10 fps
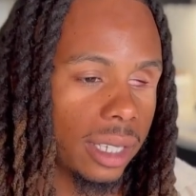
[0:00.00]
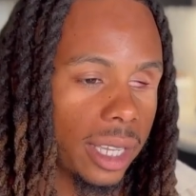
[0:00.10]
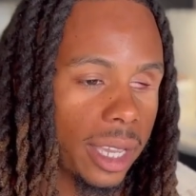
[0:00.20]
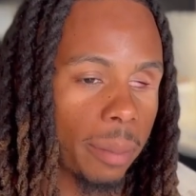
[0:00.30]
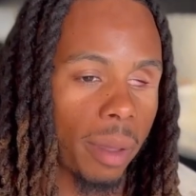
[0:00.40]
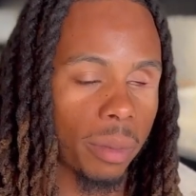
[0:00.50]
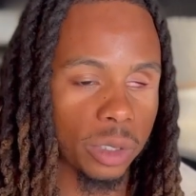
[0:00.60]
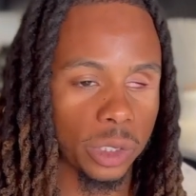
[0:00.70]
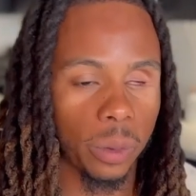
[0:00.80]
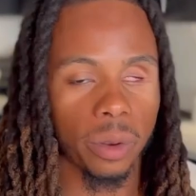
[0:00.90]
it made me a
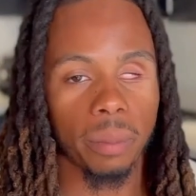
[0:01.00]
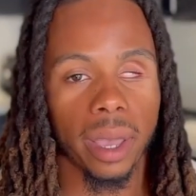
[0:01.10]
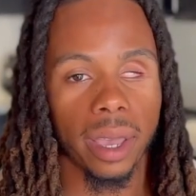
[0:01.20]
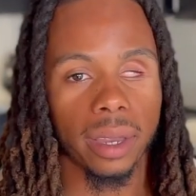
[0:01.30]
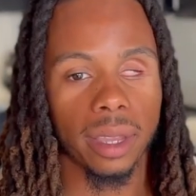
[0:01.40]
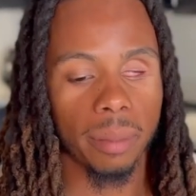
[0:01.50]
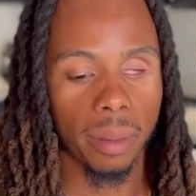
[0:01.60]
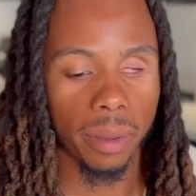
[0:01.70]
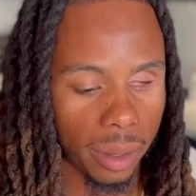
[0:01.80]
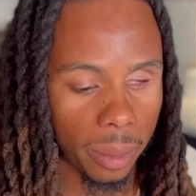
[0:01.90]
stronger man. It made
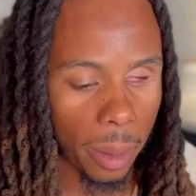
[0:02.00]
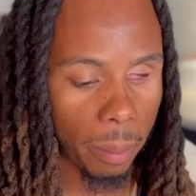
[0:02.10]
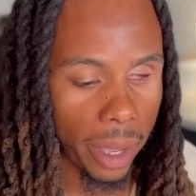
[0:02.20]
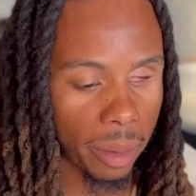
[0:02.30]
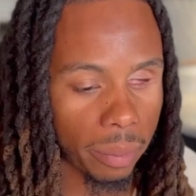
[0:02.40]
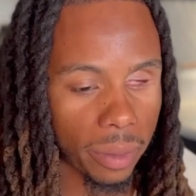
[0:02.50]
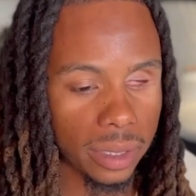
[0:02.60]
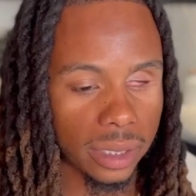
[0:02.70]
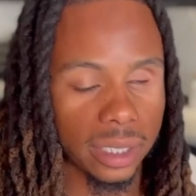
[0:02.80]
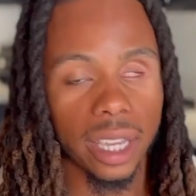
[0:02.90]
me a better
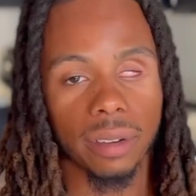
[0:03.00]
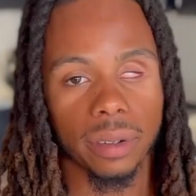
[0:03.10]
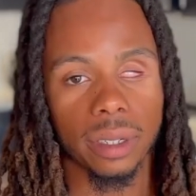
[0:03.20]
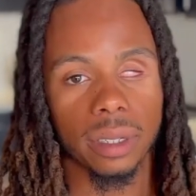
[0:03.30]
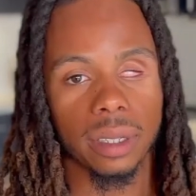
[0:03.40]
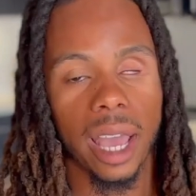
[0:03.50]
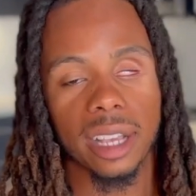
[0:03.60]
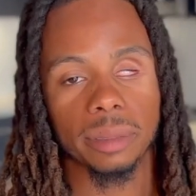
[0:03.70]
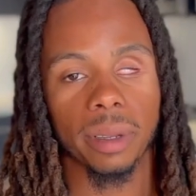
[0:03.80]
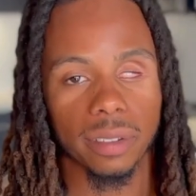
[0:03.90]
person in every
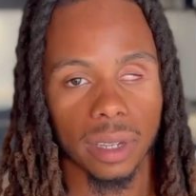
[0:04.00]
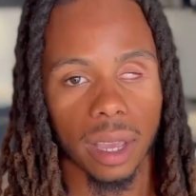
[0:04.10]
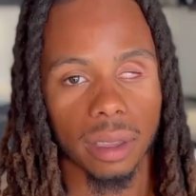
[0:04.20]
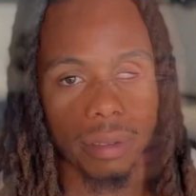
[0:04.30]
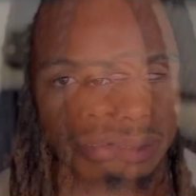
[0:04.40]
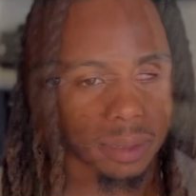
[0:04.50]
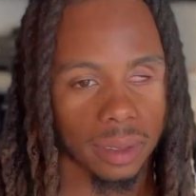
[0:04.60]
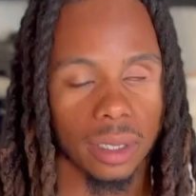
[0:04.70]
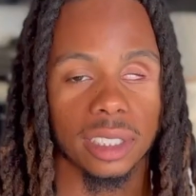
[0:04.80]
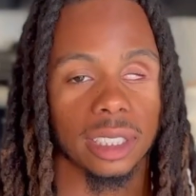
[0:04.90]
aspect of life.
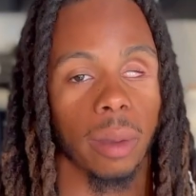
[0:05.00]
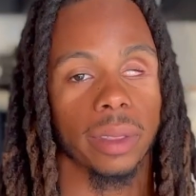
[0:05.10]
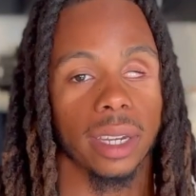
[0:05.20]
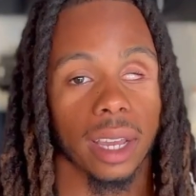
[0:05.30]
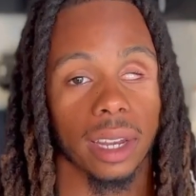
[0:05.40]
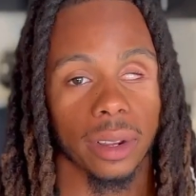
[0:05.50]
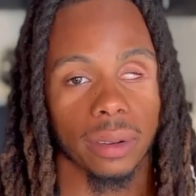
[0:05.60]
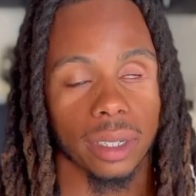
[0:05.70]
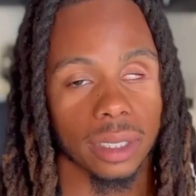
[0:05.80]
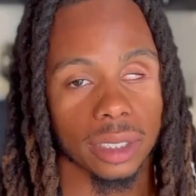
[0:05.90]
Something that I learned
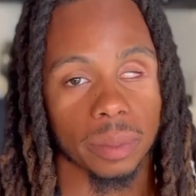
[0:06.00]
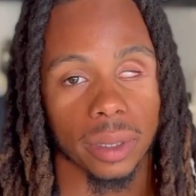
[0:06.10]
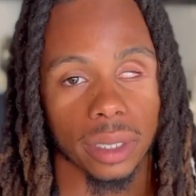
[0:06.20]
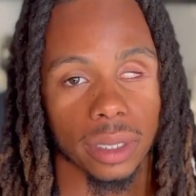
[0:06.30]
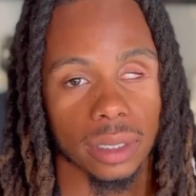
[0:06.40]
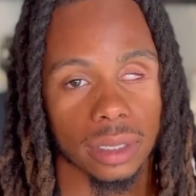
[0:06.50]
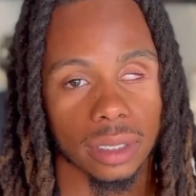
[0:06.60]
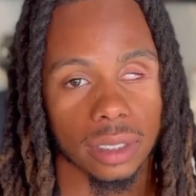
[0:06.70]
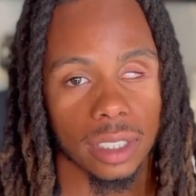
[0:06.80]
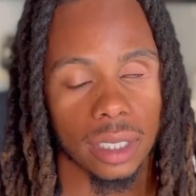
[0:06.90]
in this experience
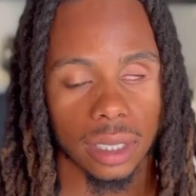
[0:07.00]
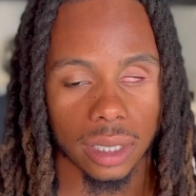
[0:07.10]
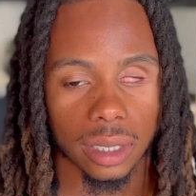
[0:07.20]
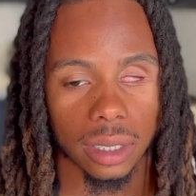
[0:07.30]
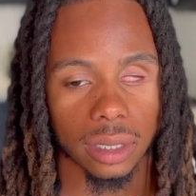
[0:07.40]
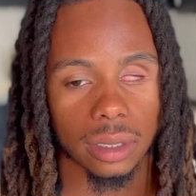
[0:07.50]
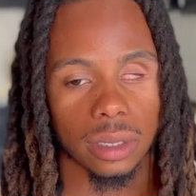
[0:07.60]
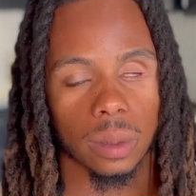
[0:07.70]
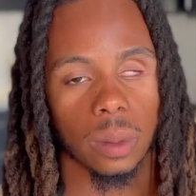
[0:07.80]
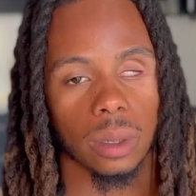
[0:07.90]
is
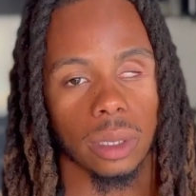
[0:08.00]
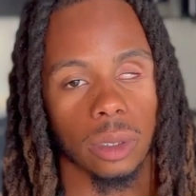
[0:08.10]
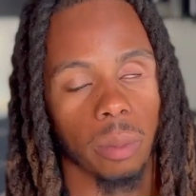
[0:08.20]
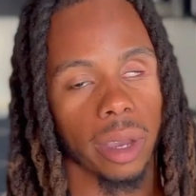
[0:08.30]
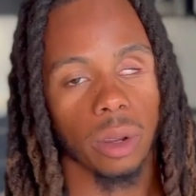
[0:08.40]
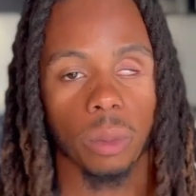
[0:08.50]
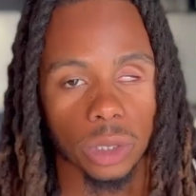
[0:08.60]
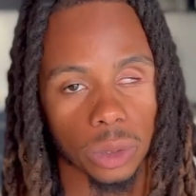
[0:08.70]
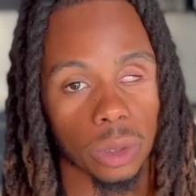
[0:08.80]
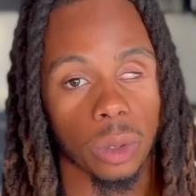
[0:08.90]
no matter what
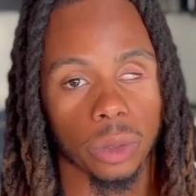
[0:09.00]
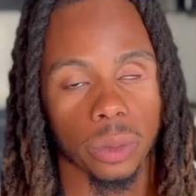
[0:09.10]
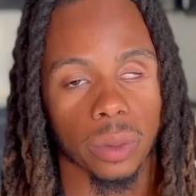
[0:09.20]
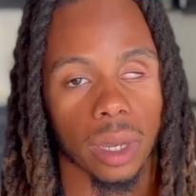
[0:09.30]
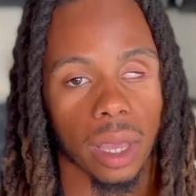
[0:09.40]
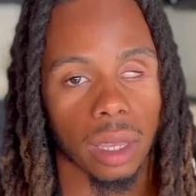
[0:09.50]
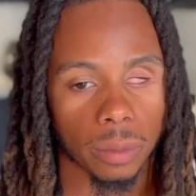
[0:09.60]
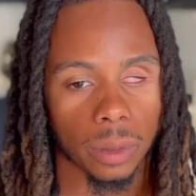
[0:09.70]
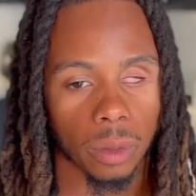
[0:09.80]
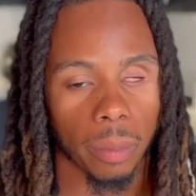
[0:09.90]
you go through in life,
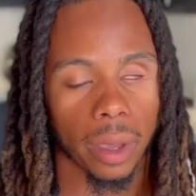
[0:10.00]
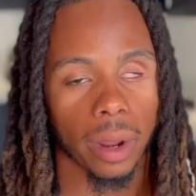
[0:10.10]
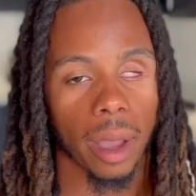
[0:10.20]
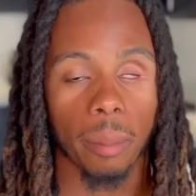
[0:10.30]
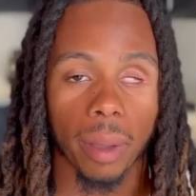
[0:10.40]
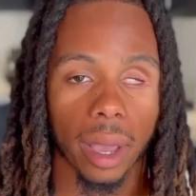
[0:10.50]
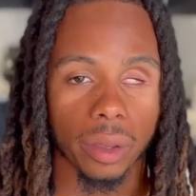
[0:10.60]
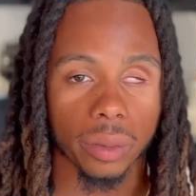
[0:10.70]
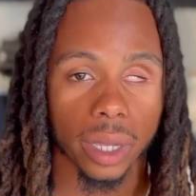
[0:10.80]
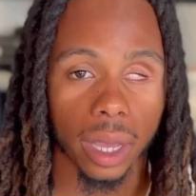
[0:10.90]
no matter how bad you're
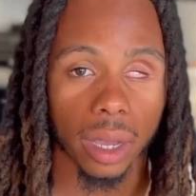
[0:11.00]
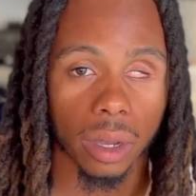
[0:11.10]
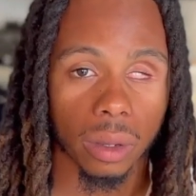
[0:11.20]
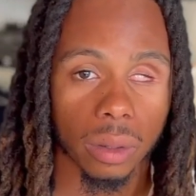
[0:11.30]
down,